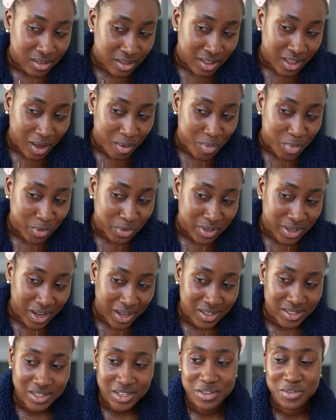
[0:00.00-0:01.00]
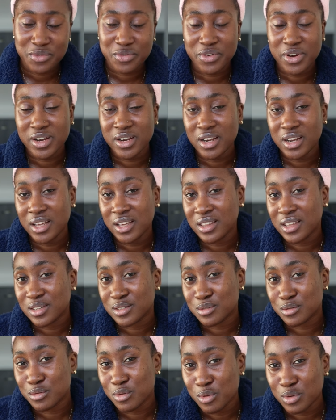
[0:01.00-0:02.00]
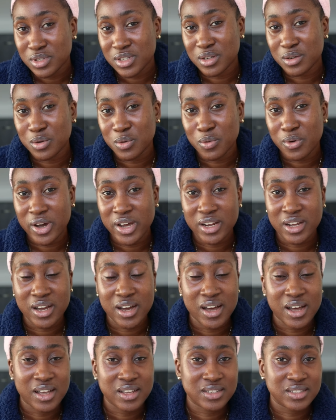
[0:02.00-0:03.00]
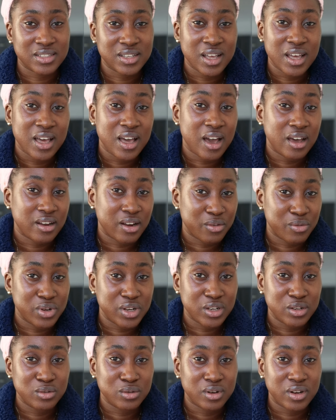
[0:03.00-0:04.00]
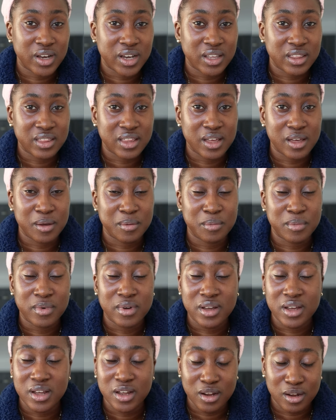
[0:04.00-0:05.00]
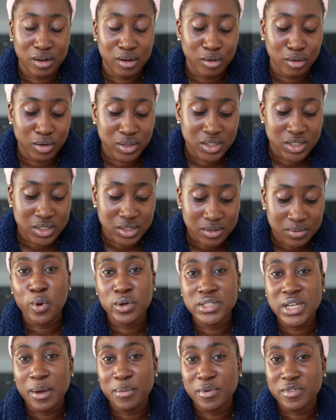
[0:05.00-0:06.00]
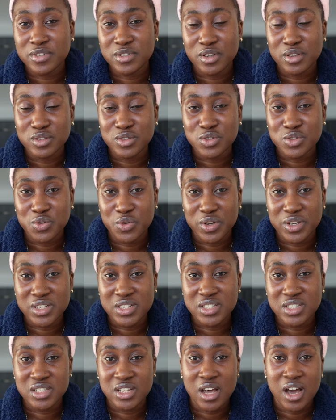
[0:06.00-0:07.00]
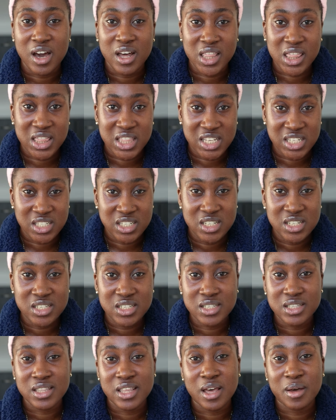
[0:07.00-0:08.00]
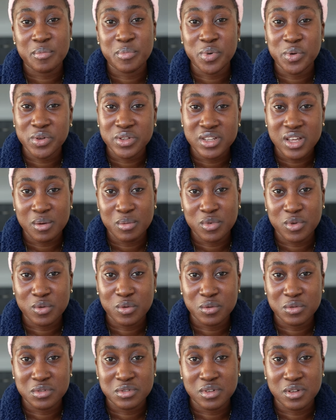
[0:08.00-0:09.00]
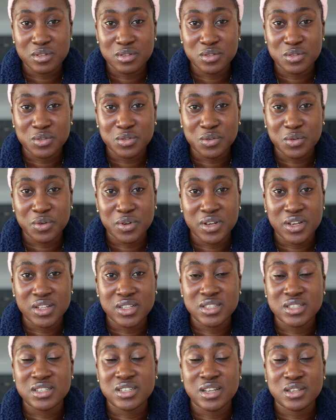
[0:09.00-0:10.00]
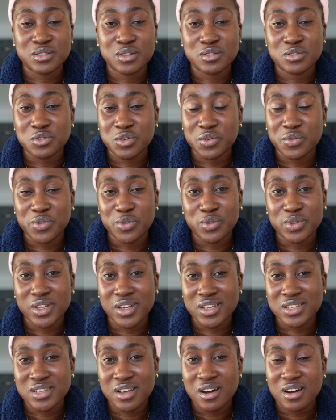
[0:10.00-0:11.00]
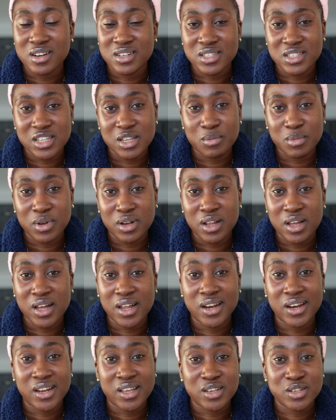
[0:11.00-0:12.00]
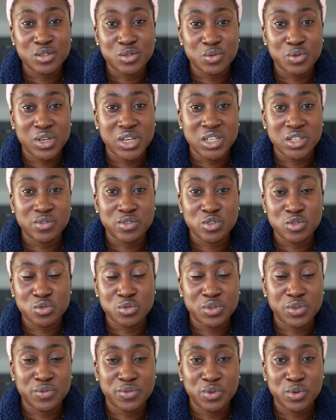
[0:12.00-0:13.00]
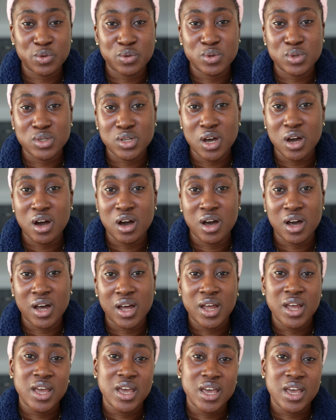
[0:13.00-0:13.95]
They are both dark skin friendly. There's no single white cast and I really do like them a lot. What type of sunscreens are these? They are both chemical sunscreens. Their sunscreen filters are similar. Links to individual reviews are